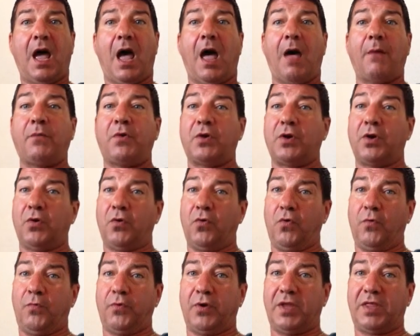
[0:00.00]
I'm going to
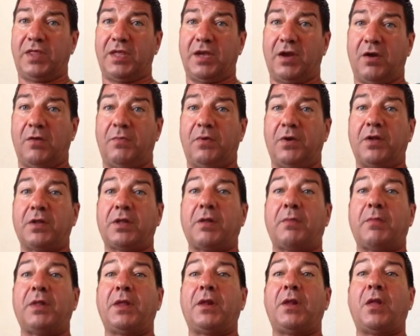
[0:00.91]
Uber it there because
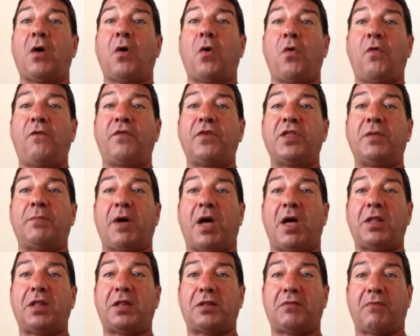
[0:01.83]
I'm a little over the
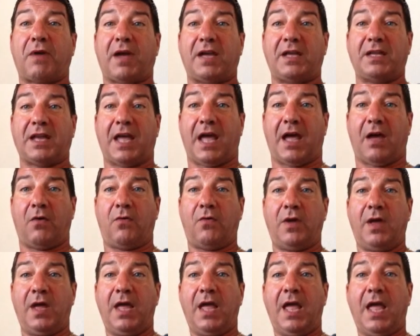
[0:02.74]
bus right
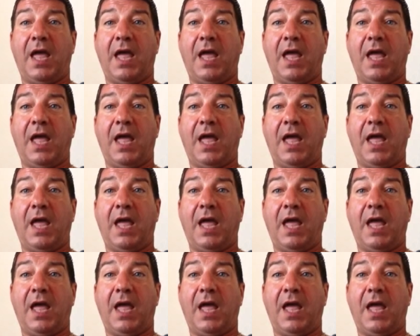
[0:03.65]
now.